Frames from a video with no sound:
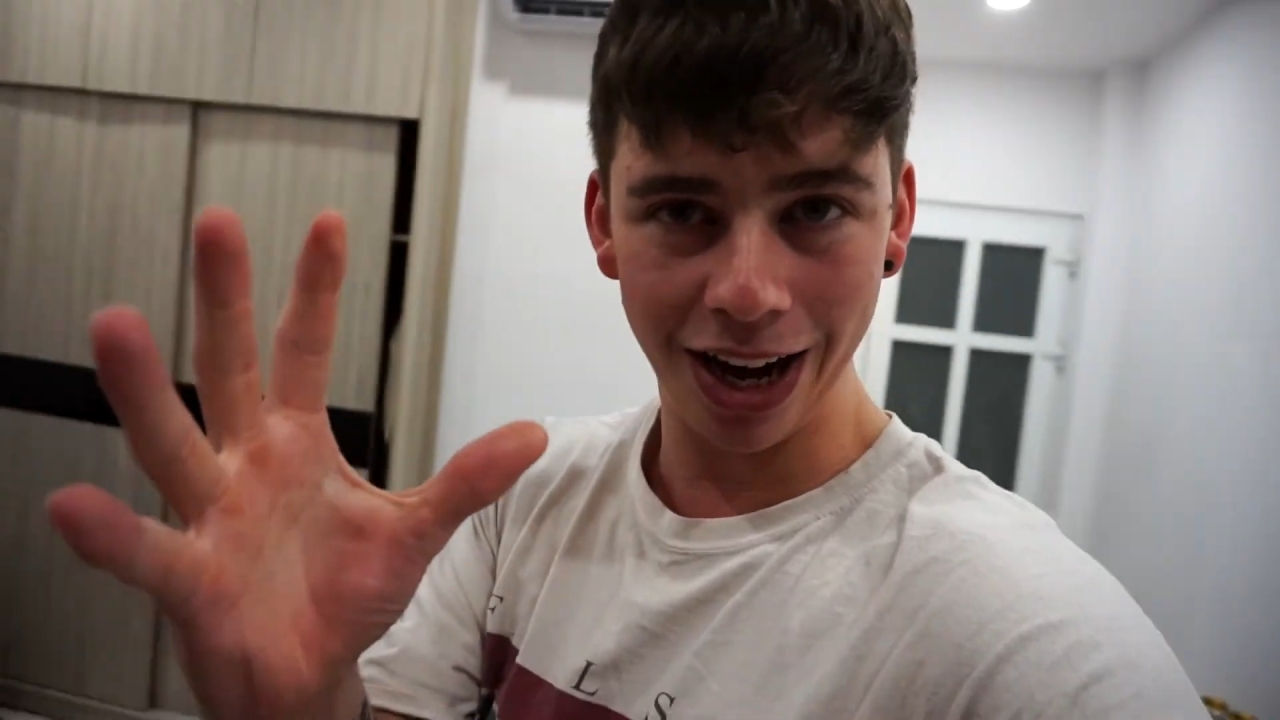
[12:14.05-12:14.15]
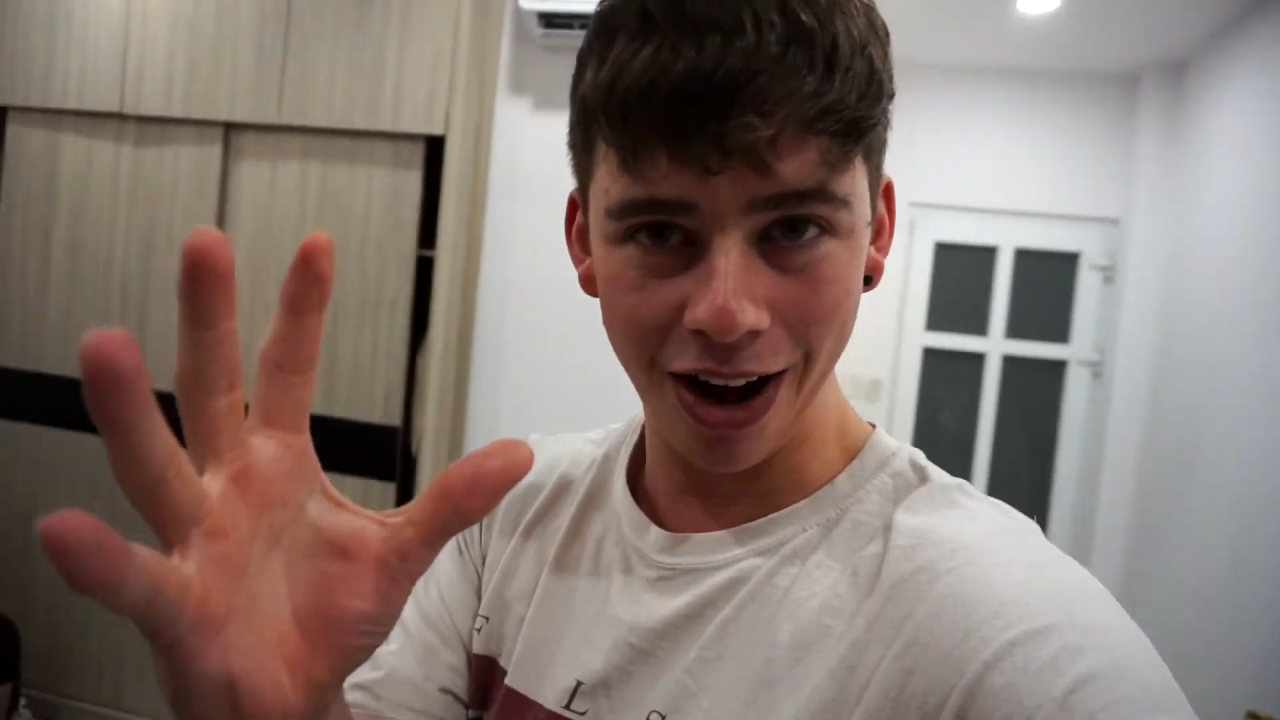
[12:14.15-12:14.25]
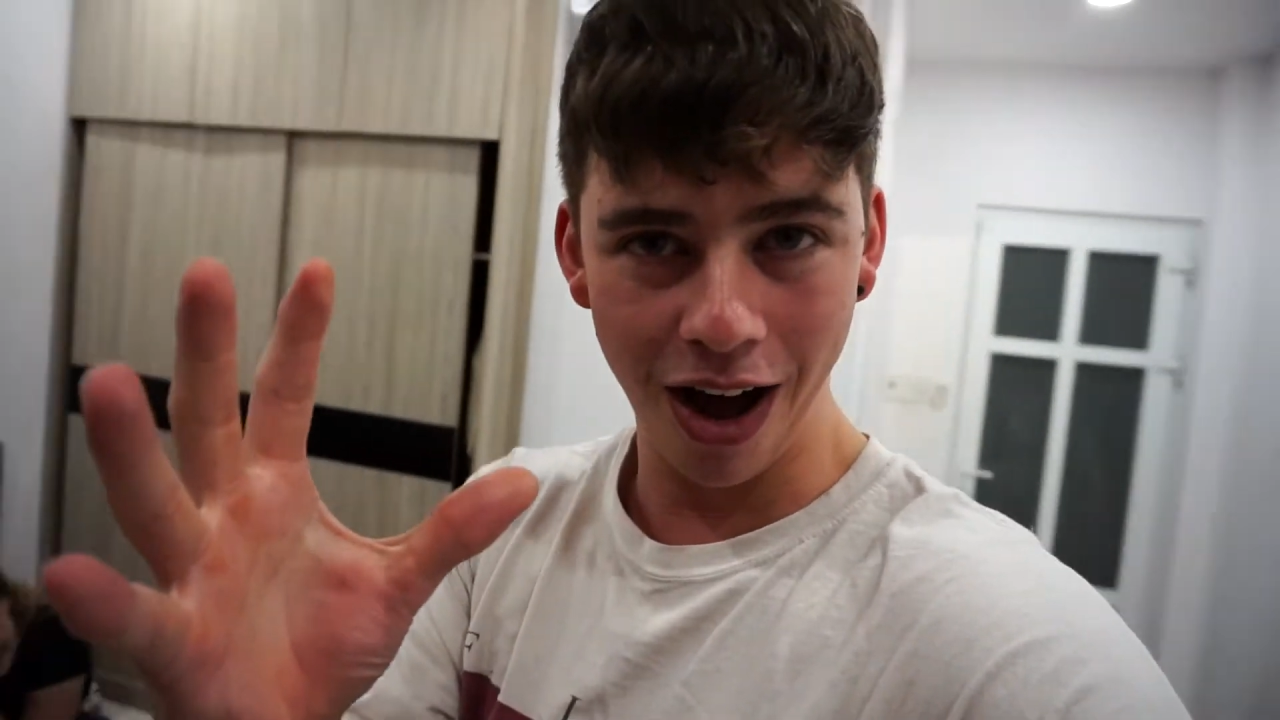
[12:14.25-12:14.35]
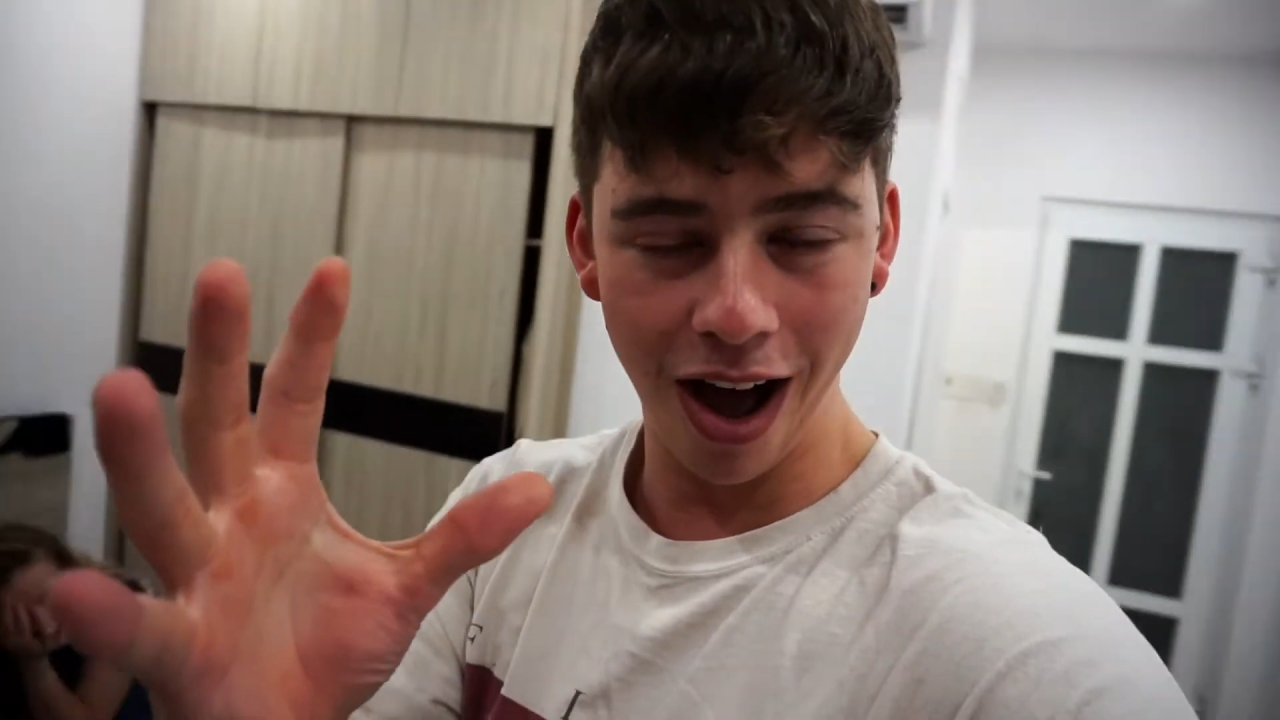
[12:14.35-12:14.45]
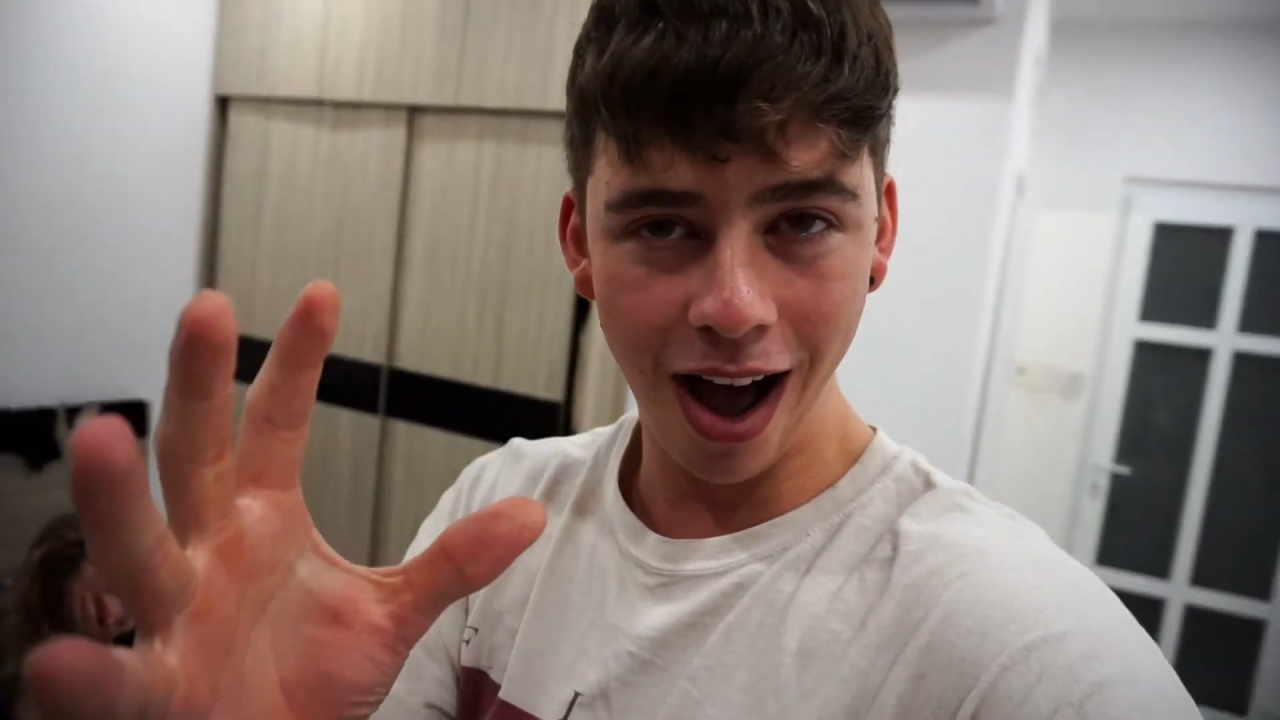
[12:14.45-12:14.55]

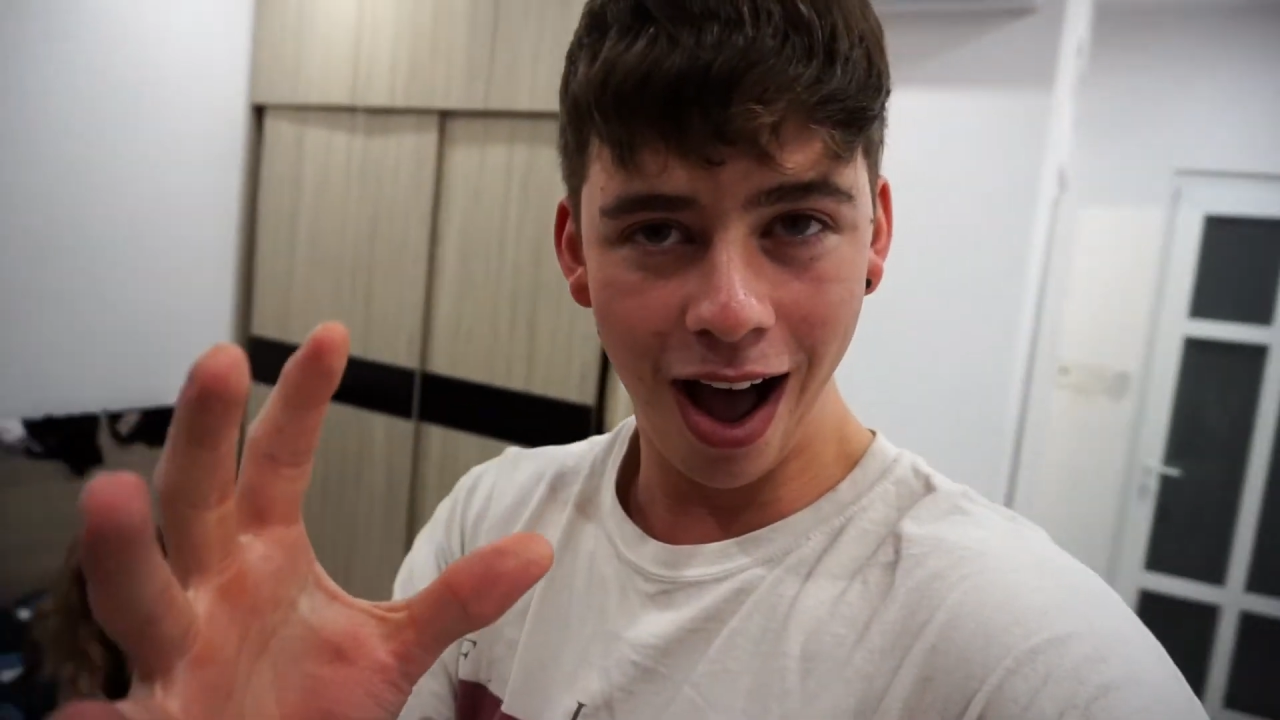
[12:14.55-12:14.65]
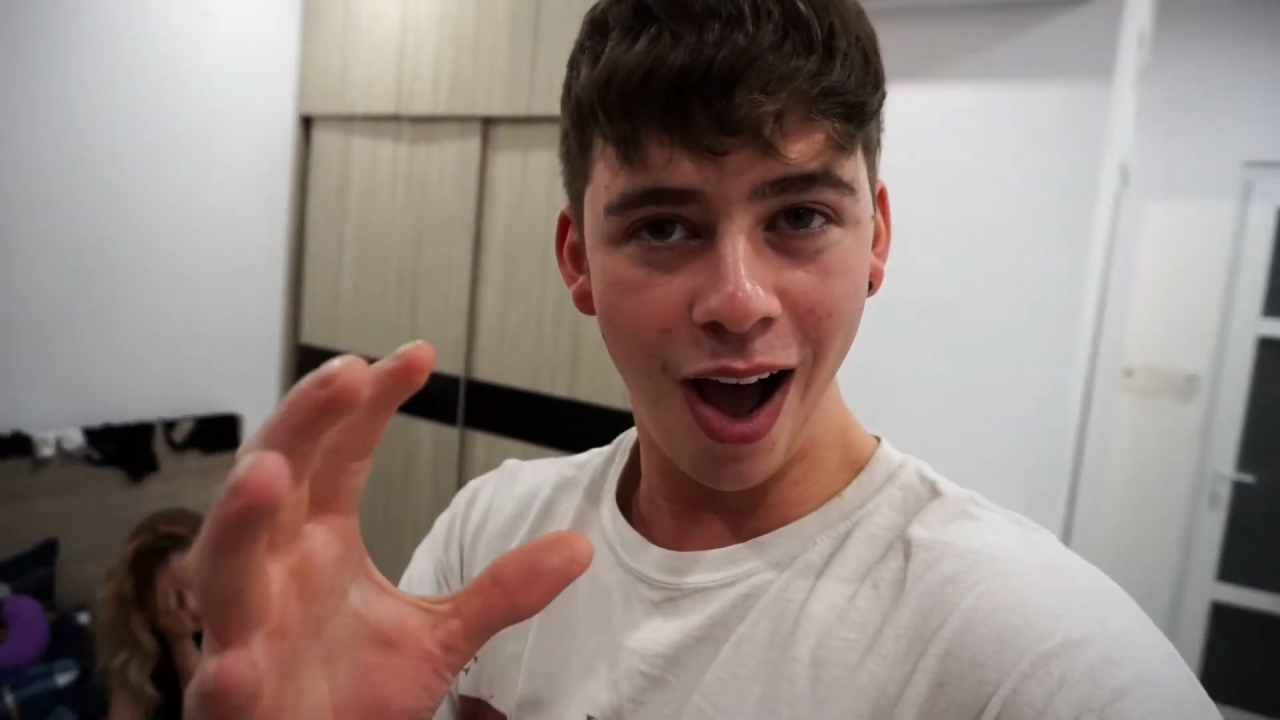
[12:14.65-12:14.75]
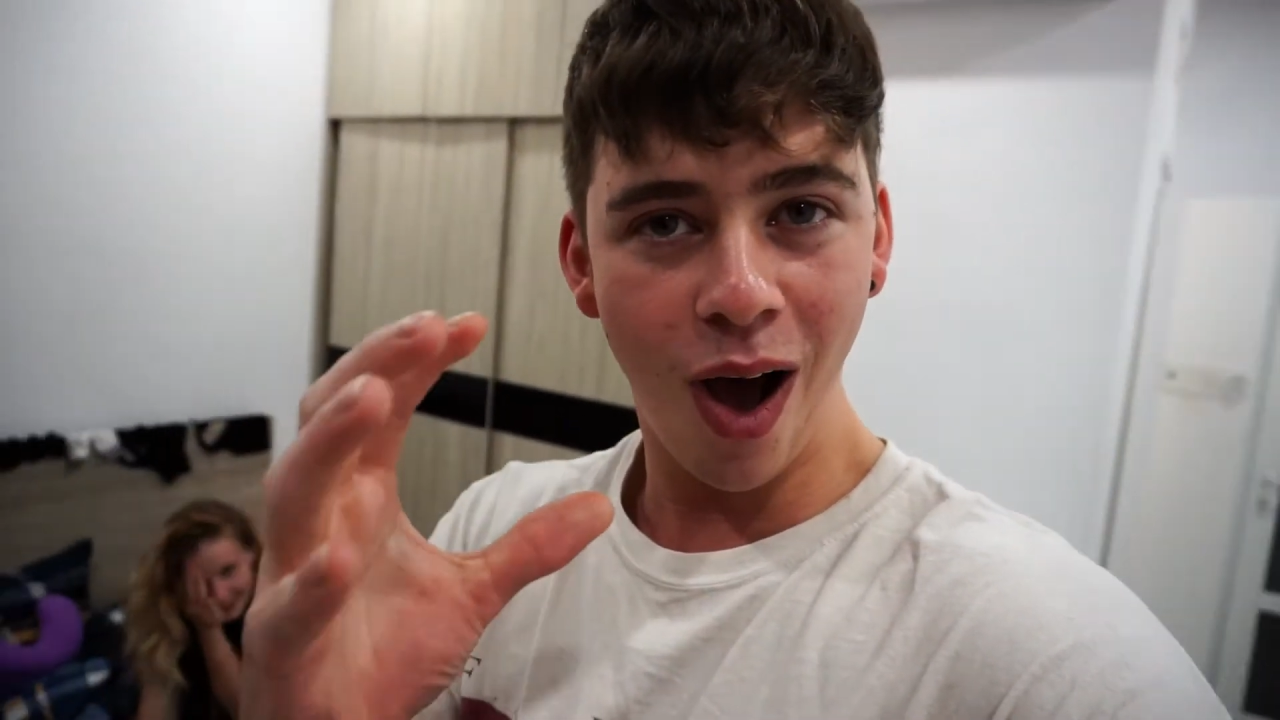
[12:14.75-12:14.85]
her